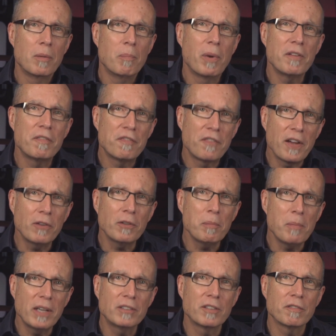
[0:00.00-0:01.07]
but fail to
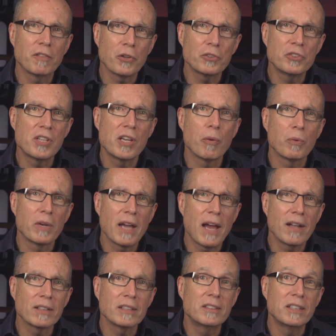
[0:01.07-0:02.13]
make diversity a
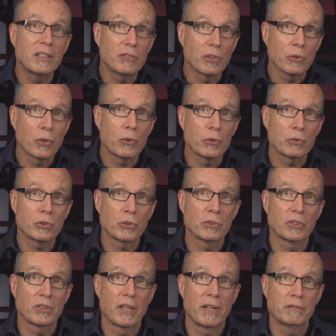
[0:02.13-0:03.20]
reality at the local
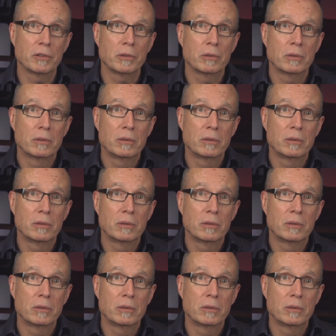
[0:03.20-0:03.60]
church level.